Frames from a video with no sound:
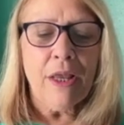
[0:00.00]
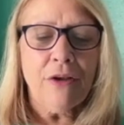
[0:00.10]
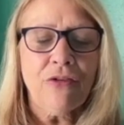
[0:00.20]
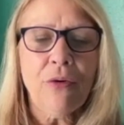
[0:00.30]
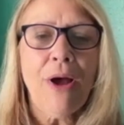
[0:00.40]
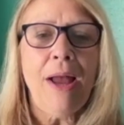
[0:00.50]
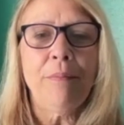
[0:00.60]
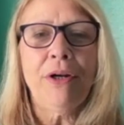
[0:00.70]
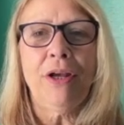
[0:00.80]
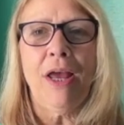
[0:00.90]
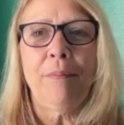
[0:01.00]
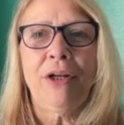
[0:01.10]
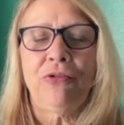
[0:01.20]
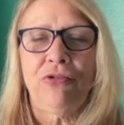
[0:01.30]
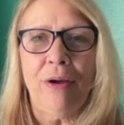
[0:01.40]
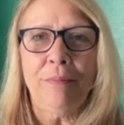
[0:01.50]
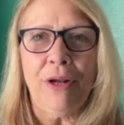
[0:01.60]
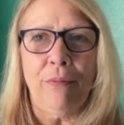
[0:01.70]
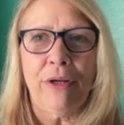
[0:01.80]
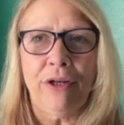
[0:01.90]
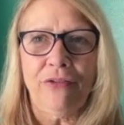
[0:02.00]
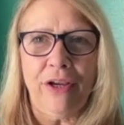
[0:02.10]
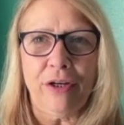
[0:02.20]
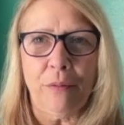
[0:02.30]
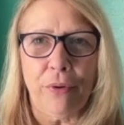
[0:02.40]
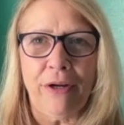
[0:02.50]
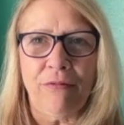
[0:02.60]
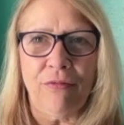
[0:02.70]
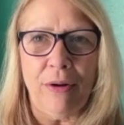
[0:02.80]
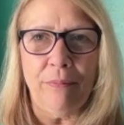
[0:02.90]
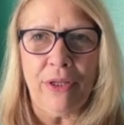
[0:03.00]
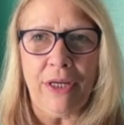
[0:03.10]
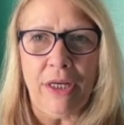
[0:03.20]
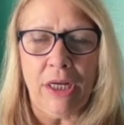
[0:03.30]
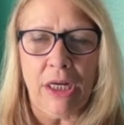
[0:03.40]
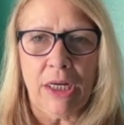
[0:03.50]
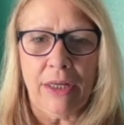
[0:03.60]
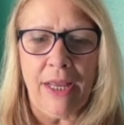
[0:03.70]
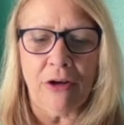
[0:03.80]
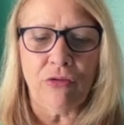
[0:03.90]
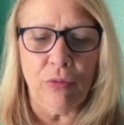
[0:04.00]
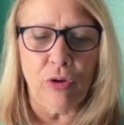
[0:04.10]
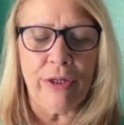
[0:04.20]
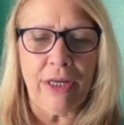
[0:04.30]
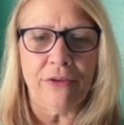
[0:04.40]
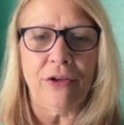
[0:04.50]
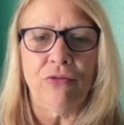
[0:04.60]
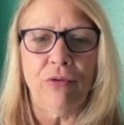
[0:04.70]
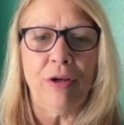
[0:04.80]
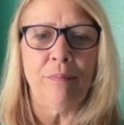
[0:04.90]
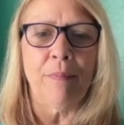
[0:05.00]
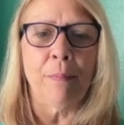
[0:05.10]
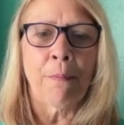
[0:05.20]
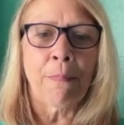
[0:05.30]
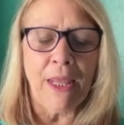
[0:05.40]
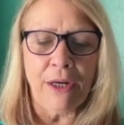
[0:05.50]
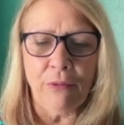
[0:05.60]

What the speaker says: So I'm gonna jump now. We're gonna take a break from the actual looking at the dream, and I